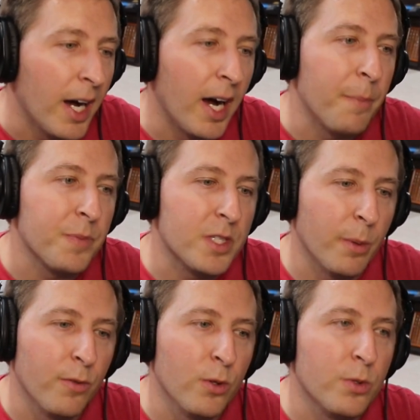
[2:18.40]
Um, some
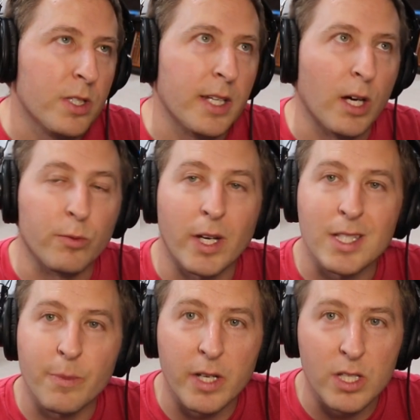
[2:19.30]
of you send out
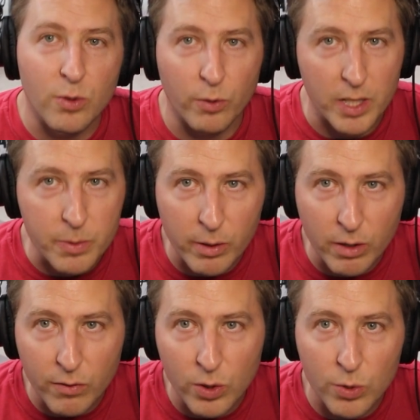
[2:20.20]
resumes for resume
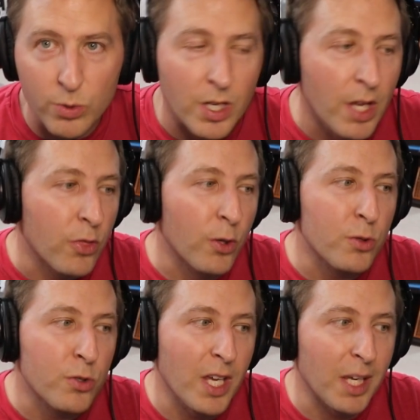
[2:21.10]
reviews.
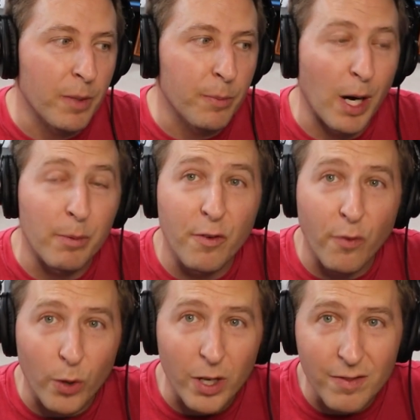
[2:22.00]
Those take me probably
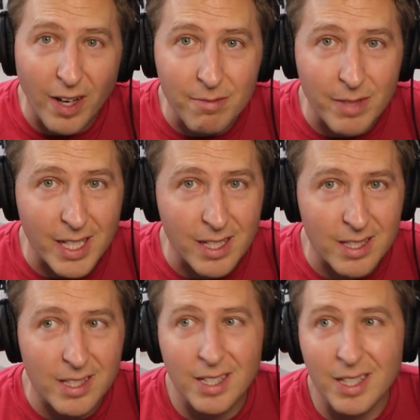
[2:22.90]
45
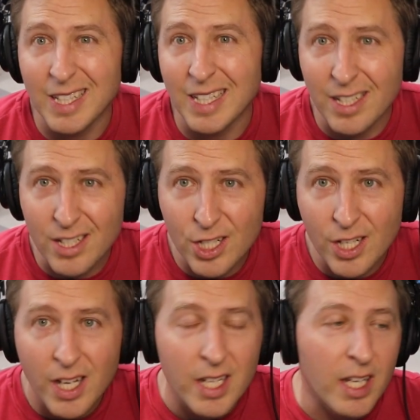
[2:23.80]
minutes
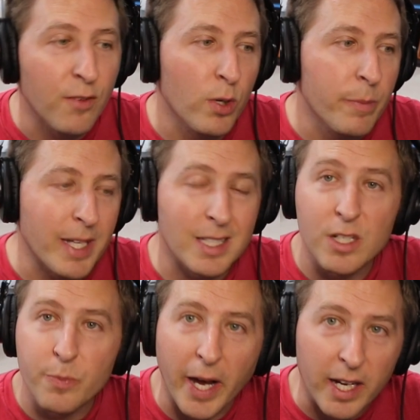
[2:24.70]
ish. If we
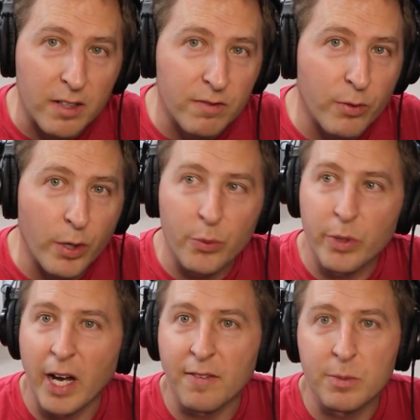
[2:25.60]
message back and forth,
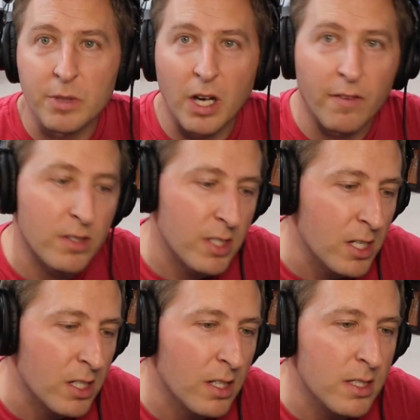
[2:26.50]
we have some
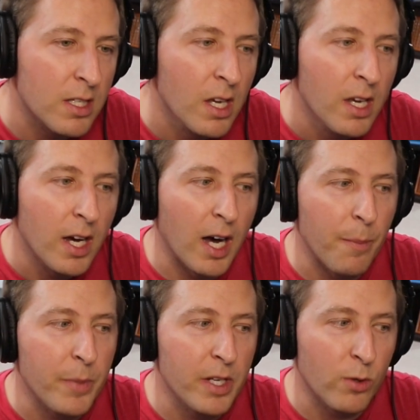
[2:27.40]
conversations.
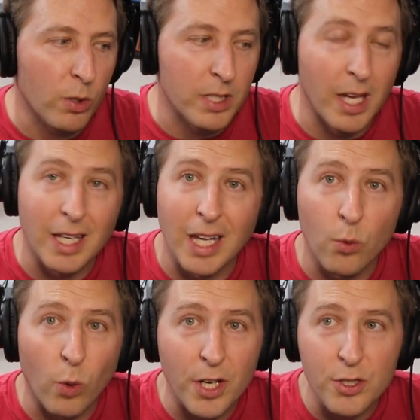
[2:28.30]
Um, many of you are
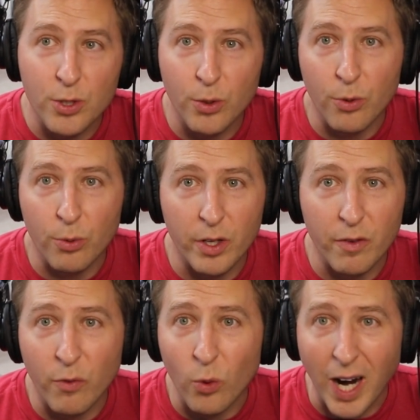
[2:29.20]
taking one, two, three,
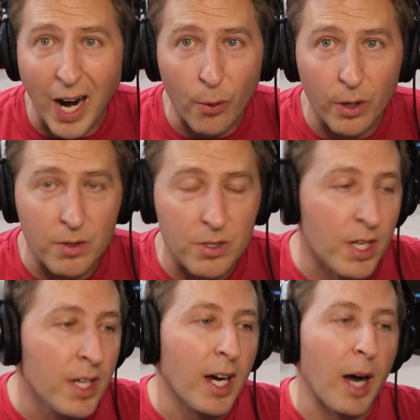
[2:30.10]
four hours.
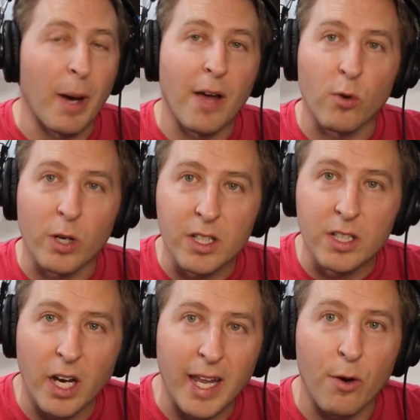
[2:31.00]
Um, I've already
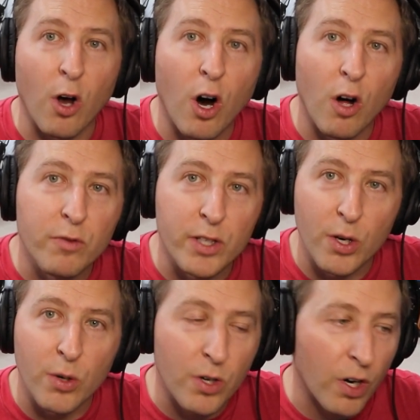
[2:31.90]
cut out all
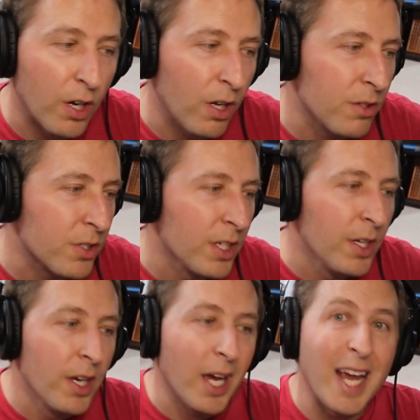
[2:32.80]
video calls
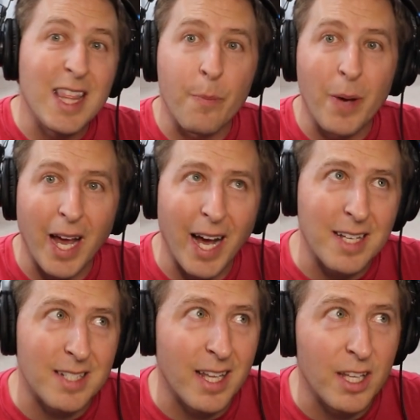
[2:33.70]
in the
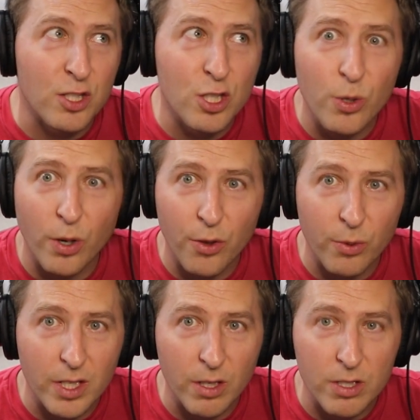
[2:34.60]
past, I think two or
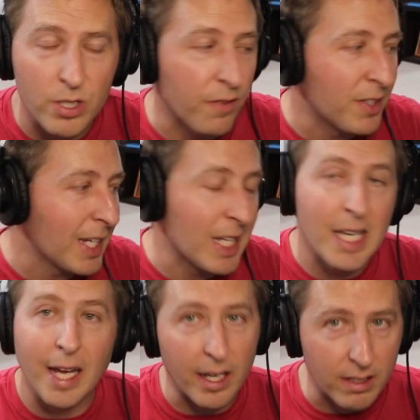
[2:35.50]
three years here, I've
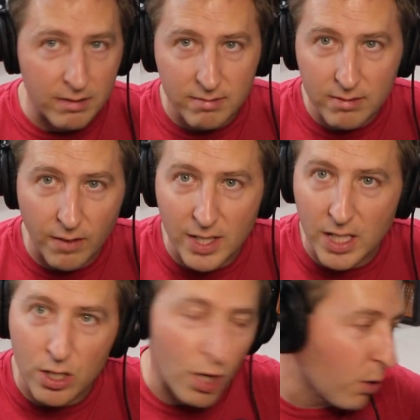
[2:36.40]
taken none. I've
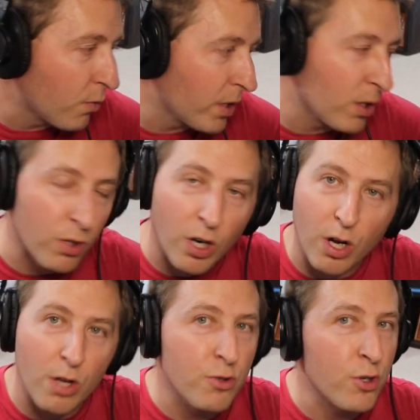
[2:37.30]
taken no video
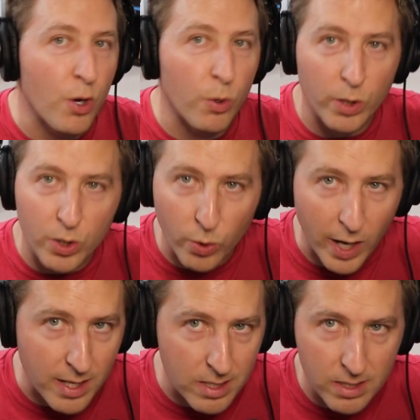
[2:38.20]
calls, no
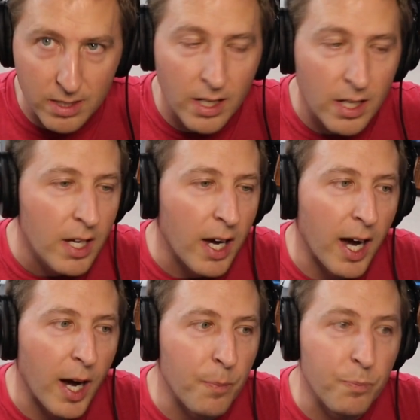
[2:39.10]
requests
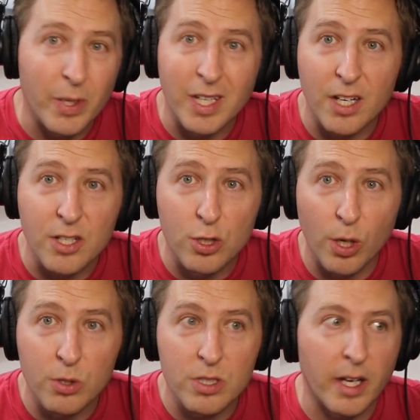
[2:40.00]
uh, because
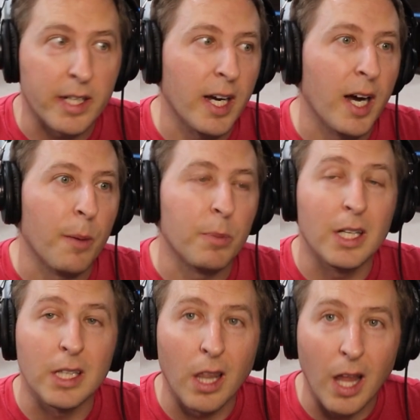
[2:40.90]
those suck up
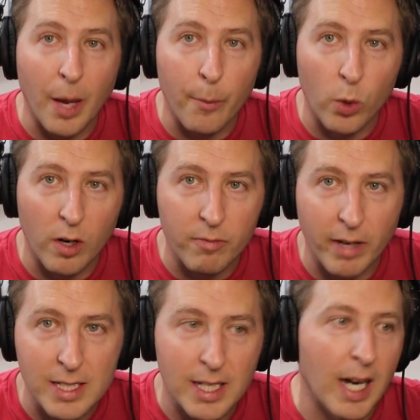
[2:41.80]
a lot more of
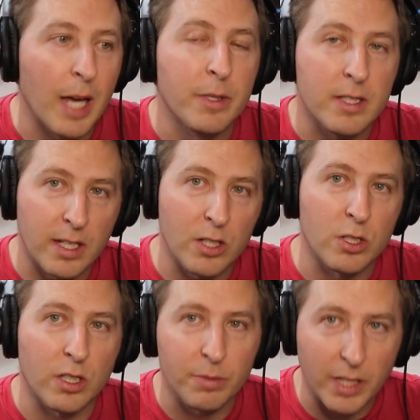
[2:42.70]
my time in
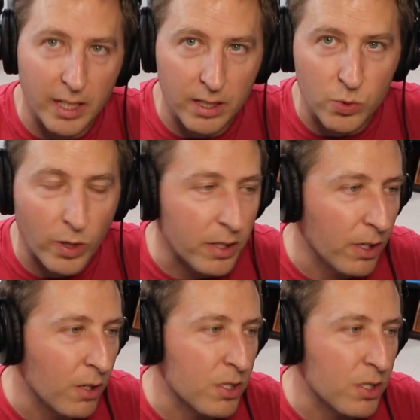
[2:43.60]
scheduling and planning as well here.